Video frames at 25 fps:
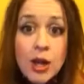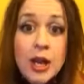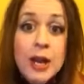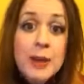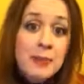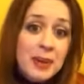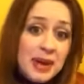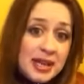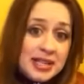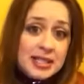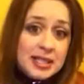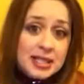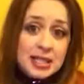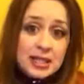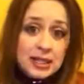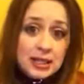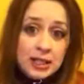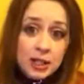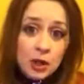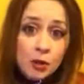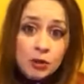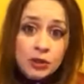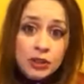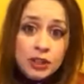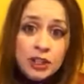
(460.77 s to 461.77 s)
it
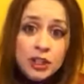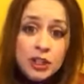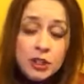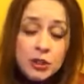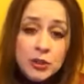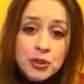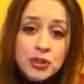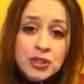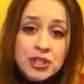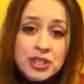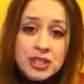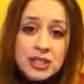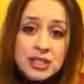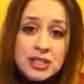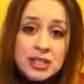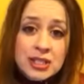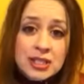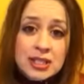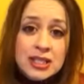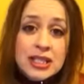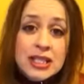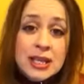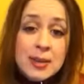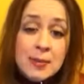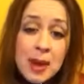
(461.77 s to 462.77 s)
basically only
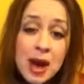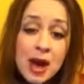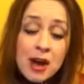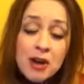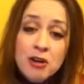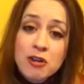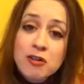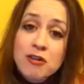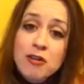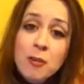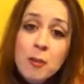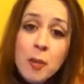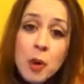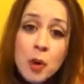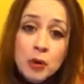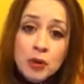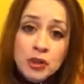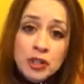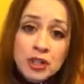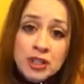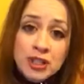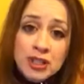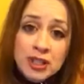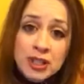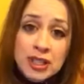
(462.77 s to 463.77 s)
uses the amount of
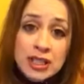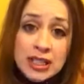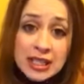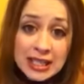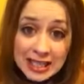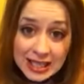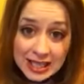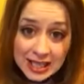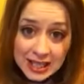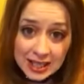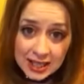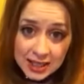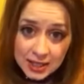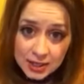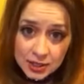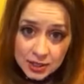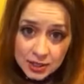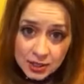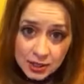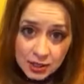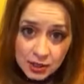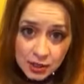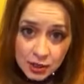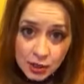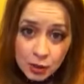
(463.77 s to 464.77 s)
ammonia needed
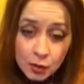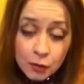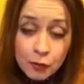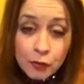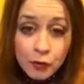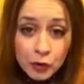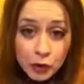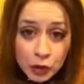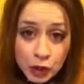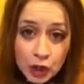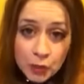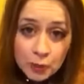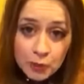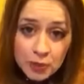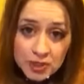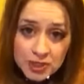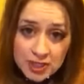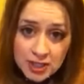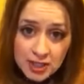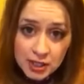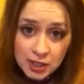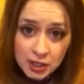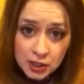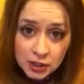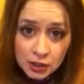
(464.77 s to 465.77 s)
for your
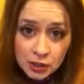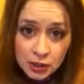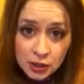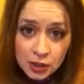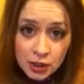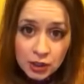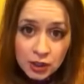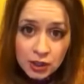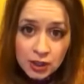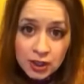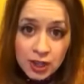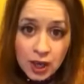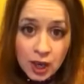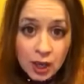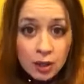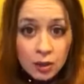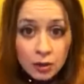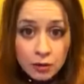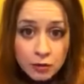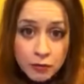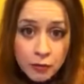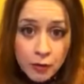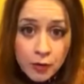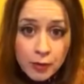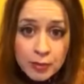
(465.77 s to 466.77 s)
particular color
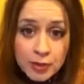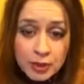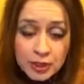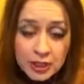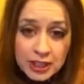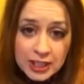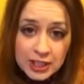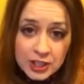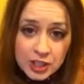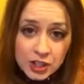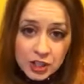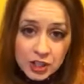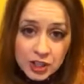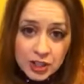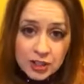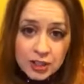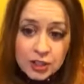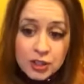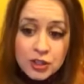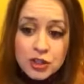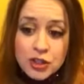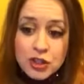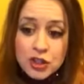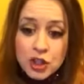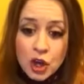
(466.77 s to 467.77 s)
formulation.
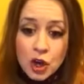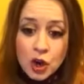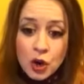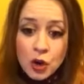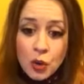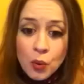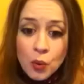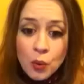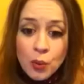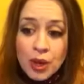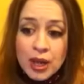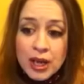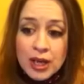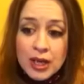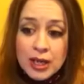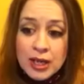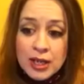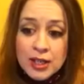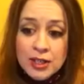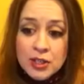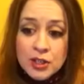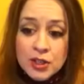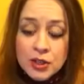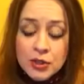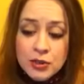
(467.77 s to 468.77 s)
So
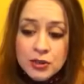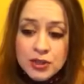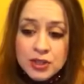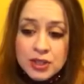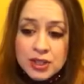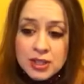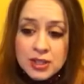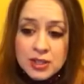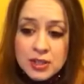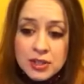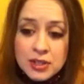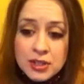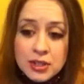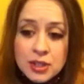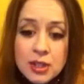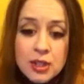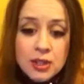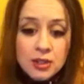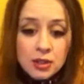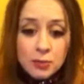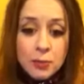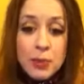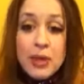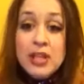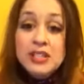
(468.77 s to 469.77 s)
it uses
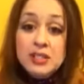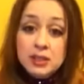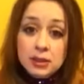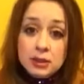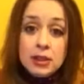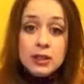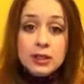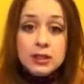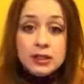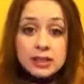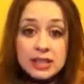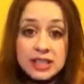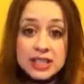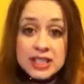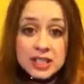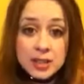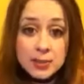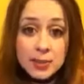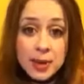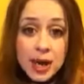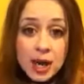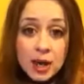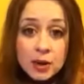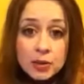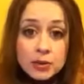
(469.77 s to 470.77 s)
basically the least
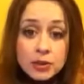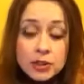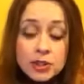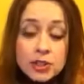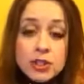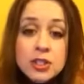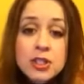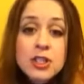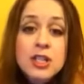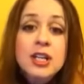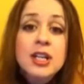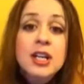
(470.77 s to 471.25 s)
amount